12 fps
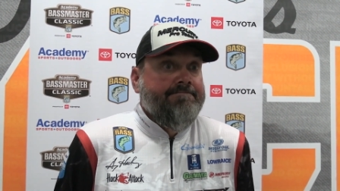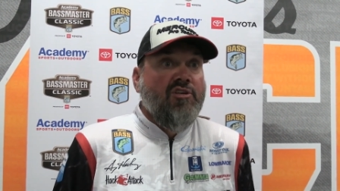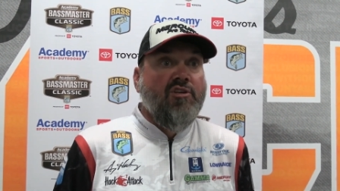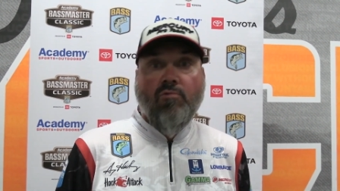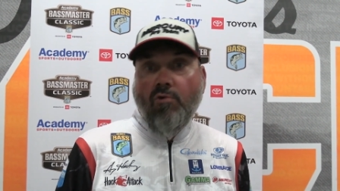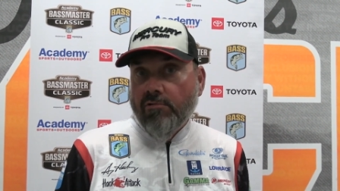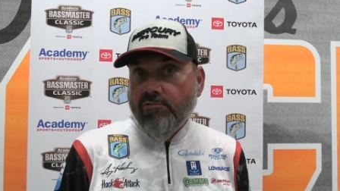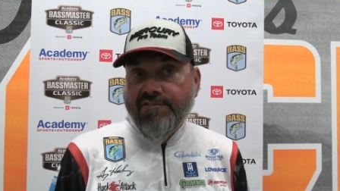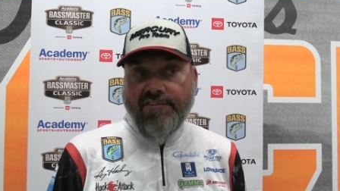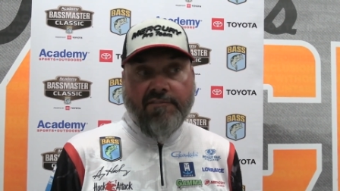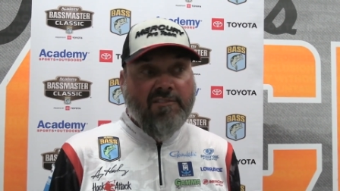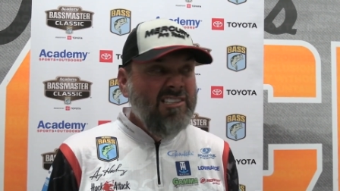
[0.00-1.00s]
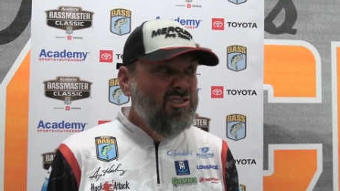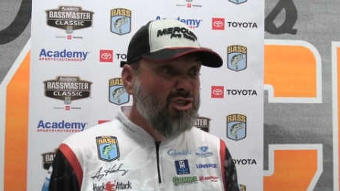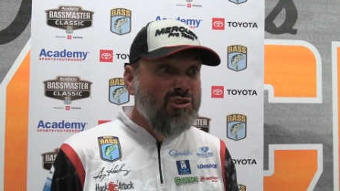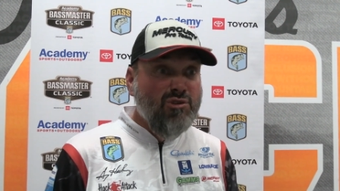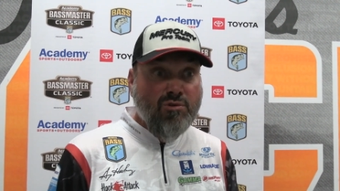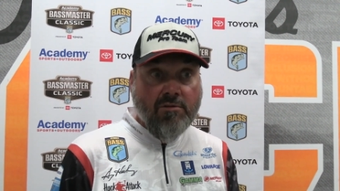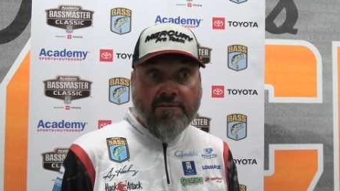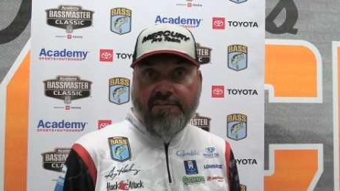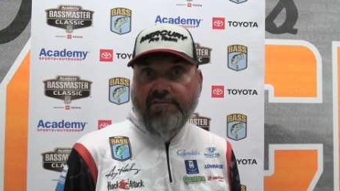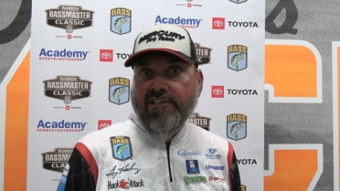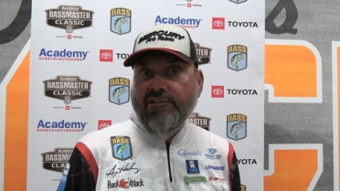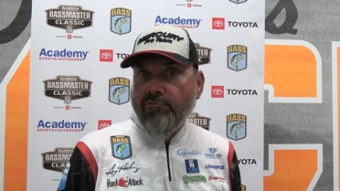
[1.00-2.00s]
you know, water was 52,
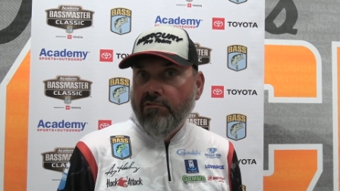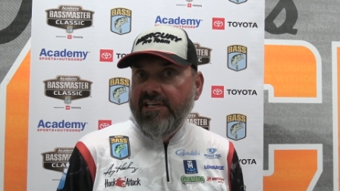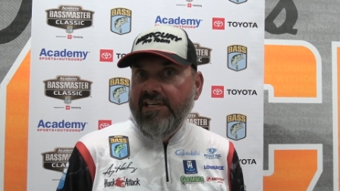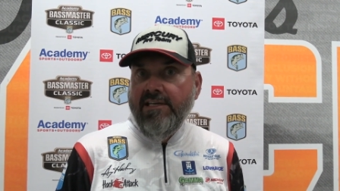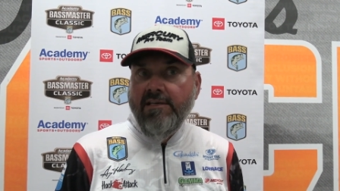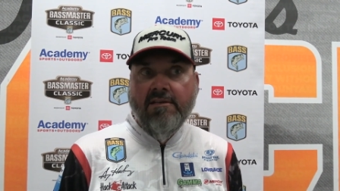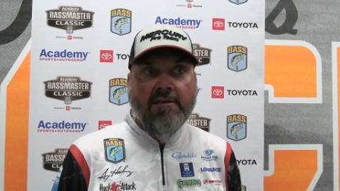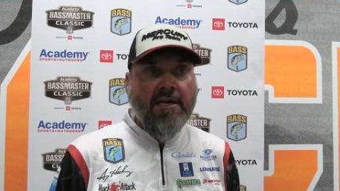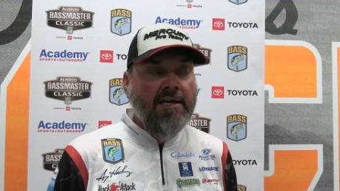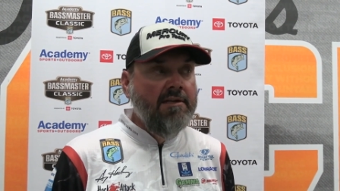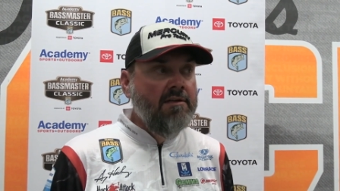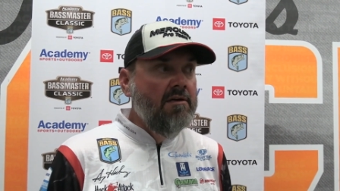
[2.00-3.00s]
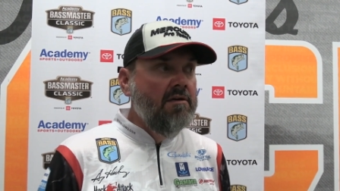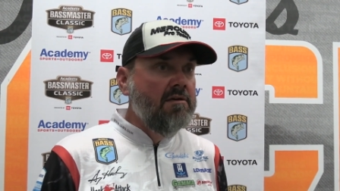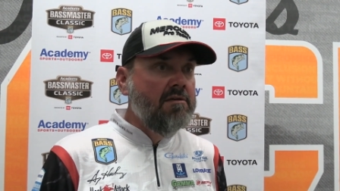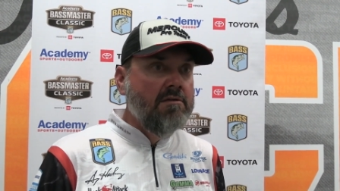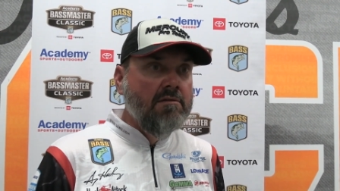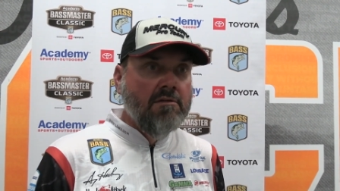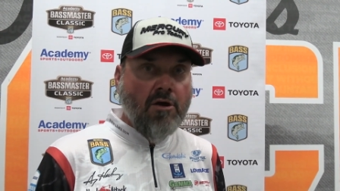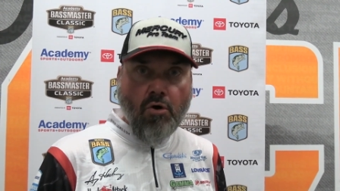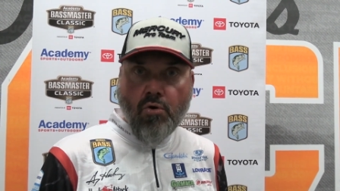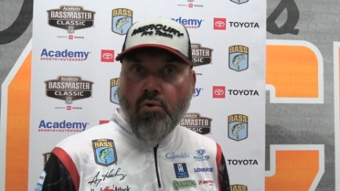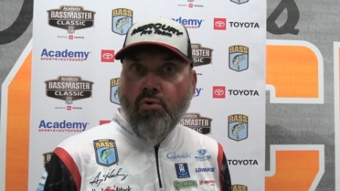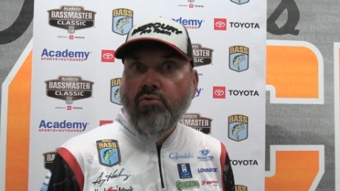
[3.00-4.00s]
53, and
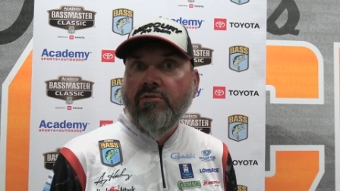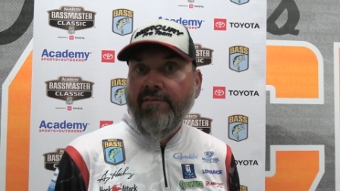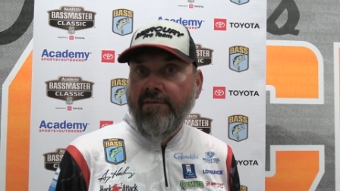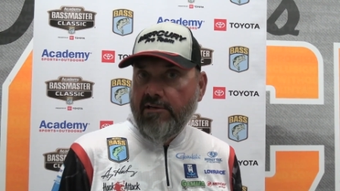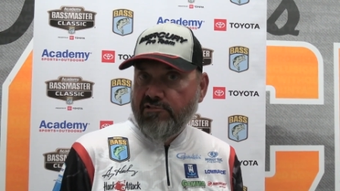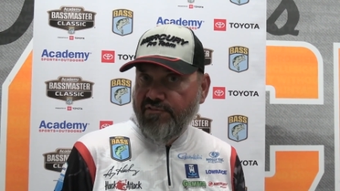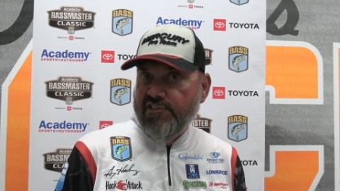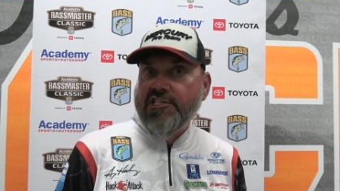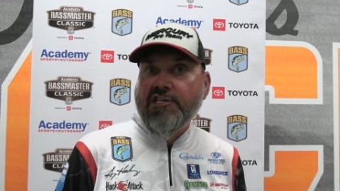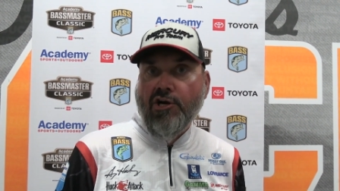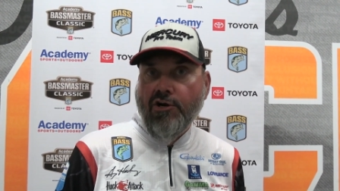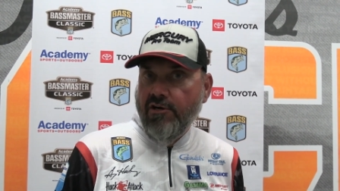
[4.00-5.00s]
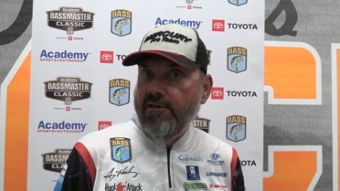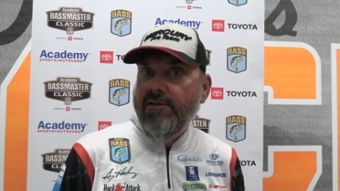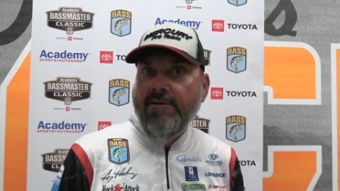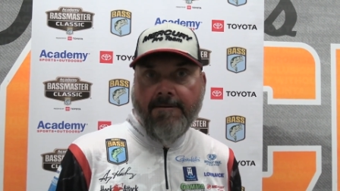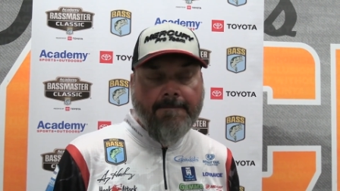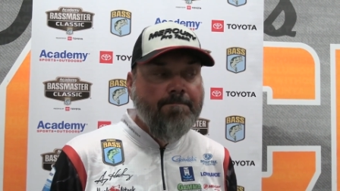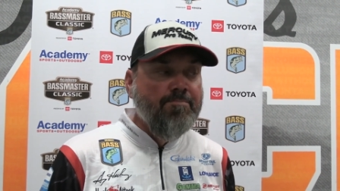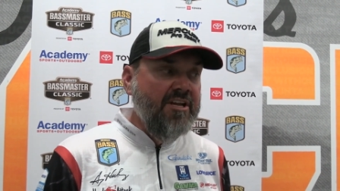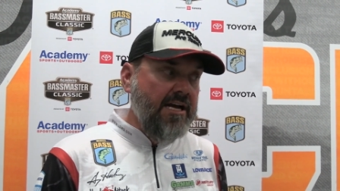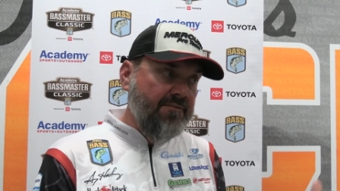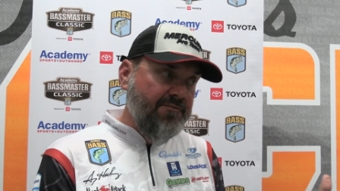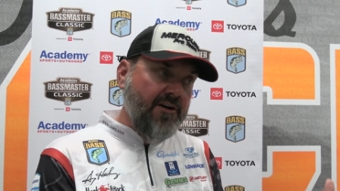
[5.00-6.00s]
cold, and I was fishing current.
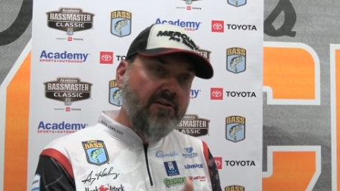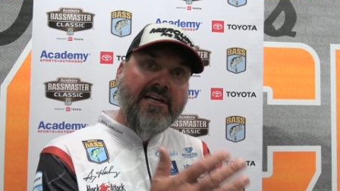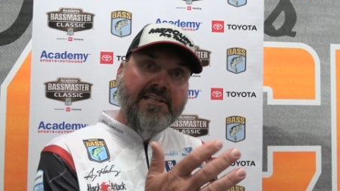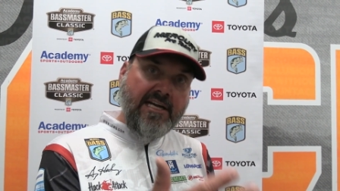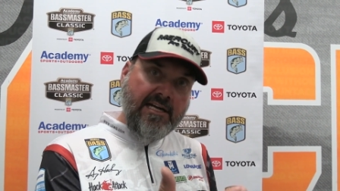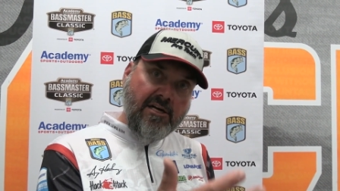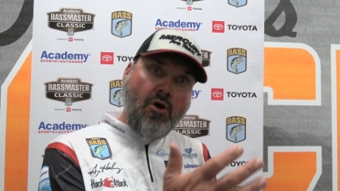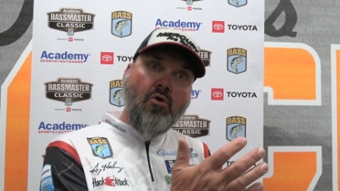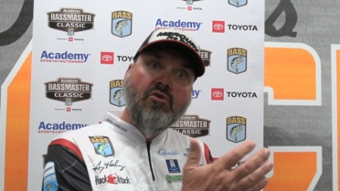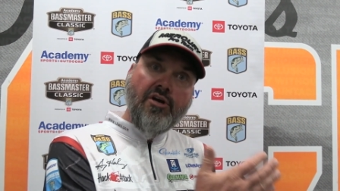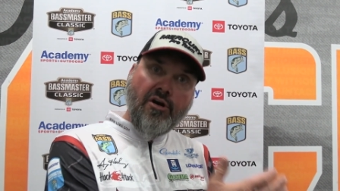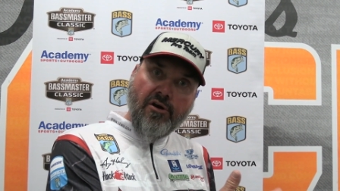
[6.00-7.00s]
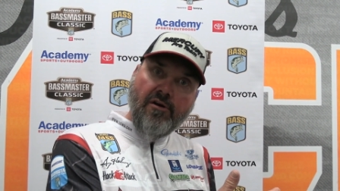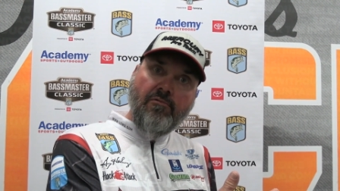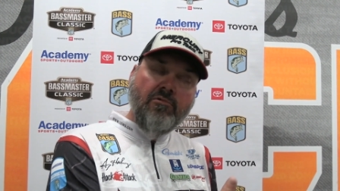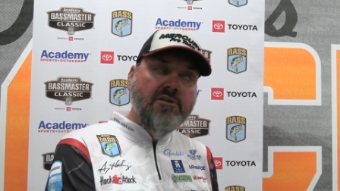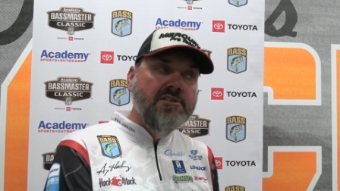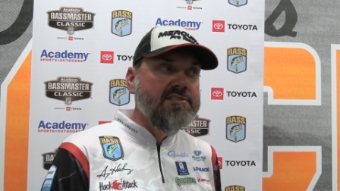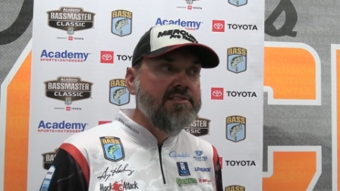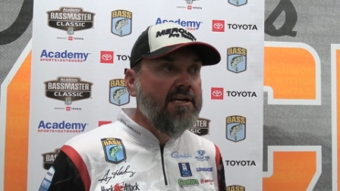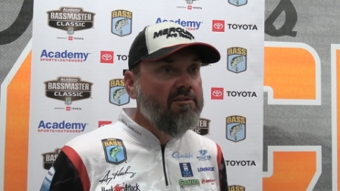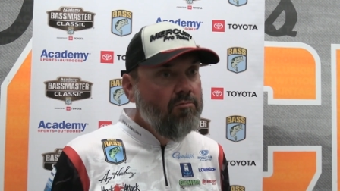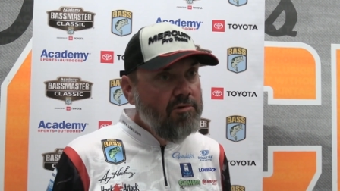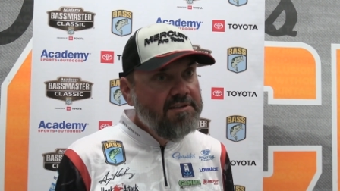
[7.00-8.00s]
And I felt like that cold current was.
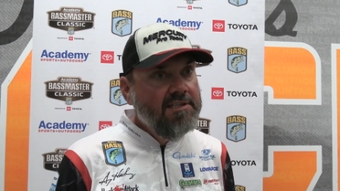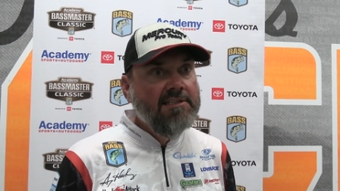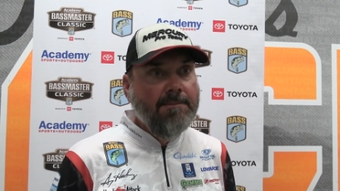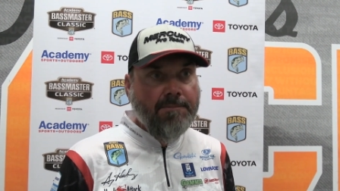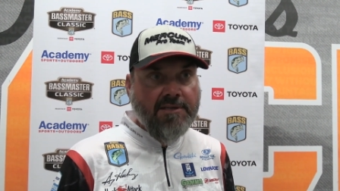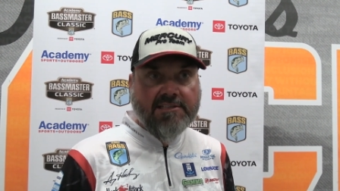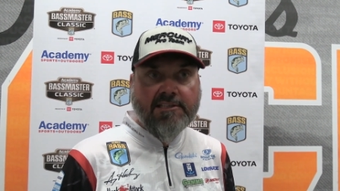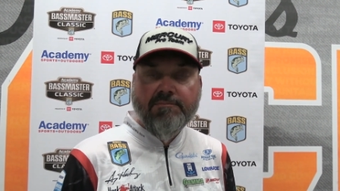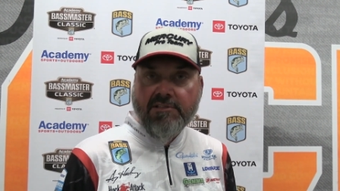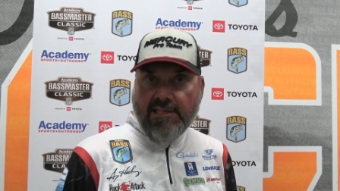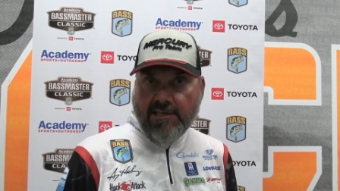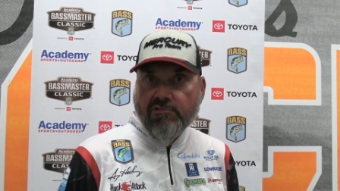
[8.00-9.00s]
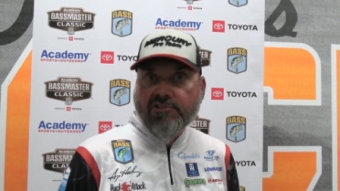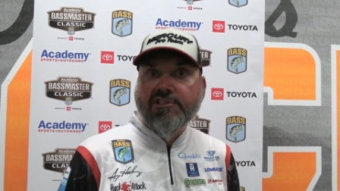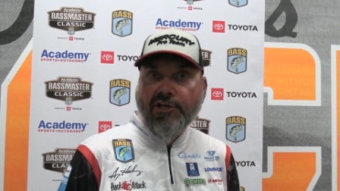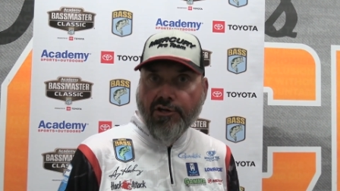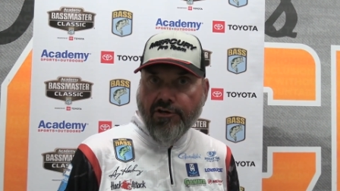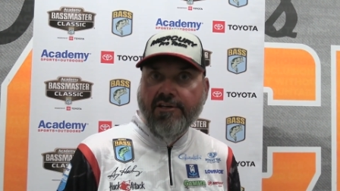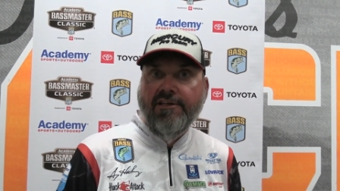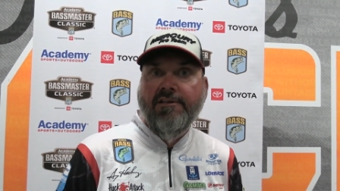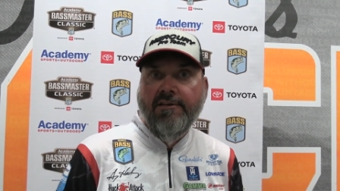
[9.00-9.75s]
Now, the one thing that picked up today was the current